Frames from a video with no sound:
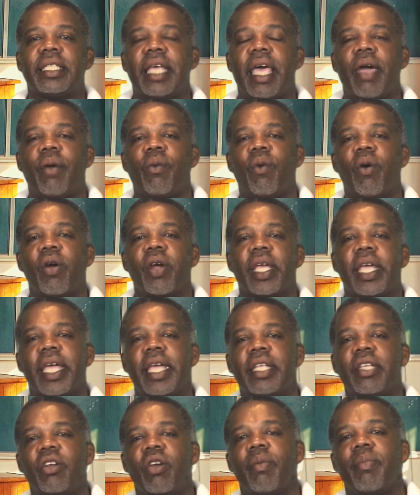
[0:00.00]
is at work
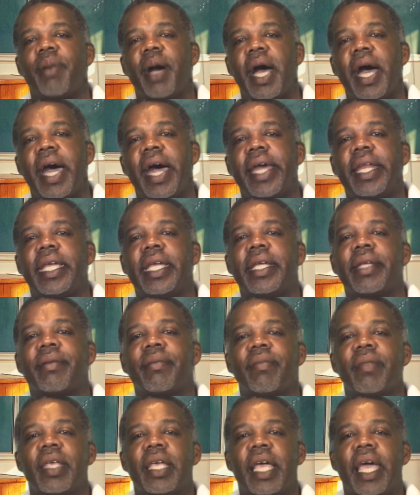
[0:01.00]
in your body,
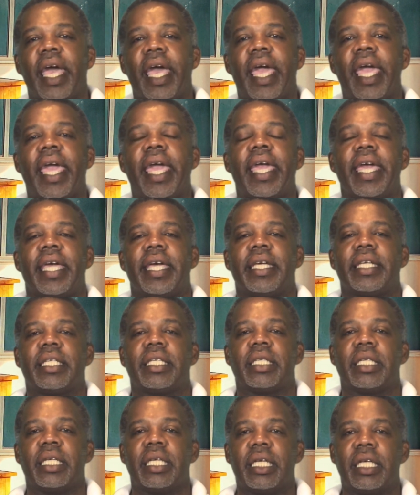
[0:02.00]

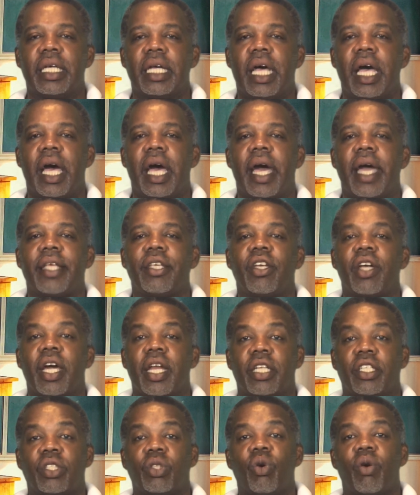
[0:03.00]
and you're
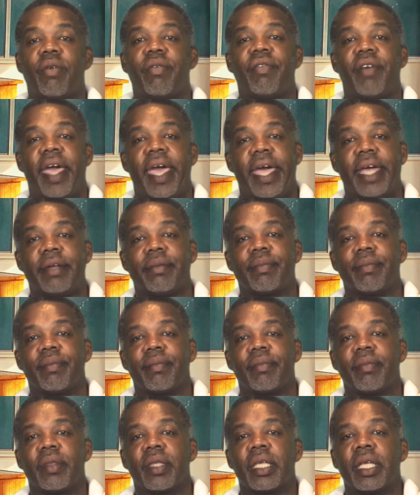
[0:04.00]
going to store fat.
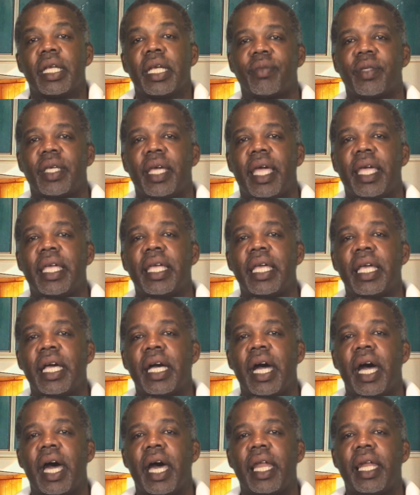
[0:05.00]
Okay,
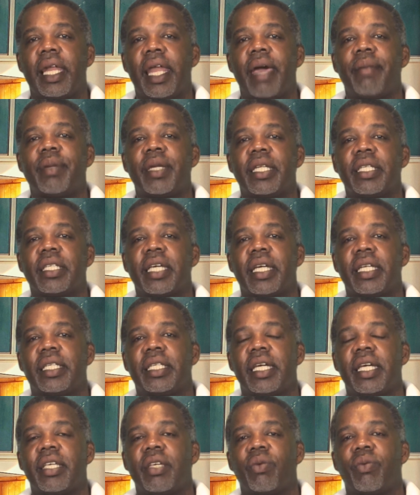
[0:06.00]
leptin is going to
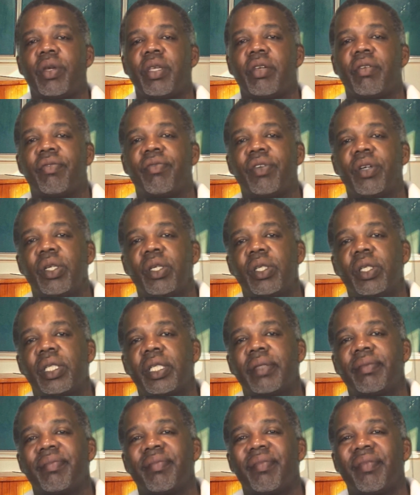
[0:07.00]
tell you when you're
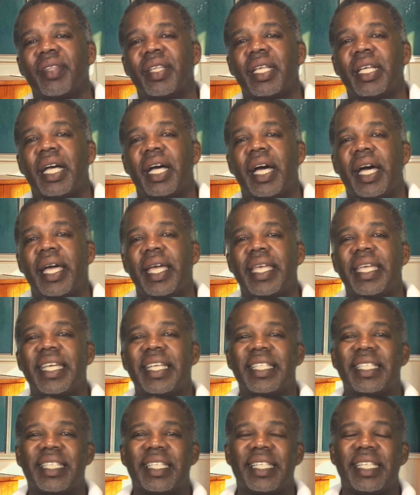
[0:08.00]
full.
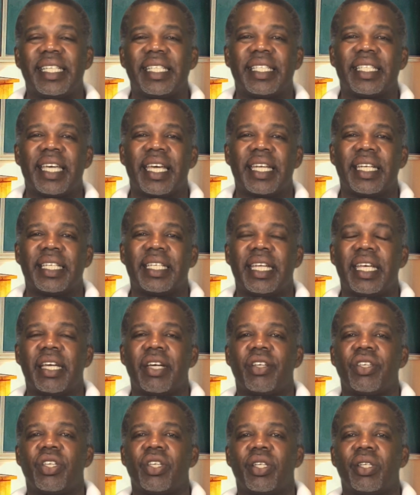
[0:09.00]
Insulin is going to
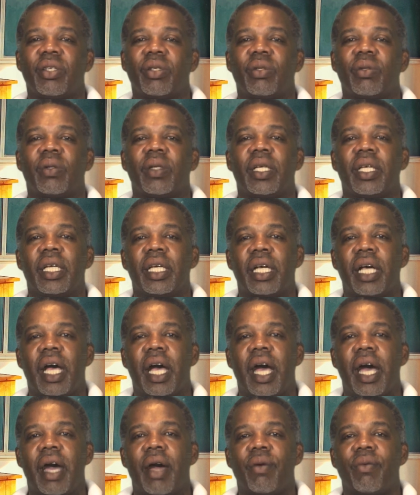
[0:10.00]
tell you
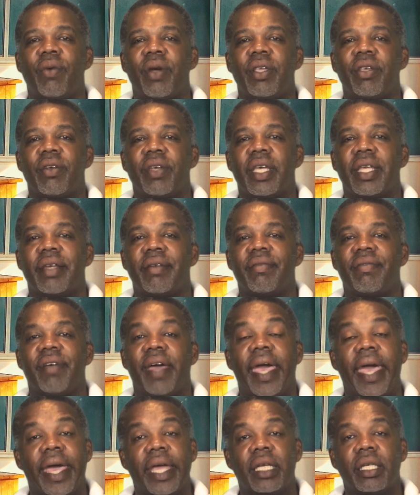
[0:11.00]
when you're getting
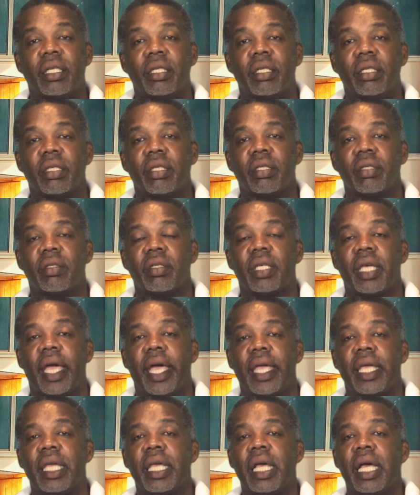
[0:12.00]
fat.
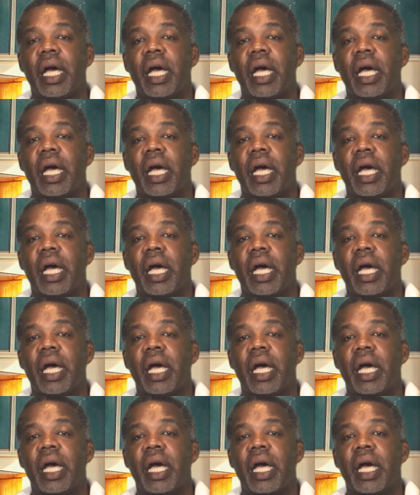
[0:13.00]
Okay,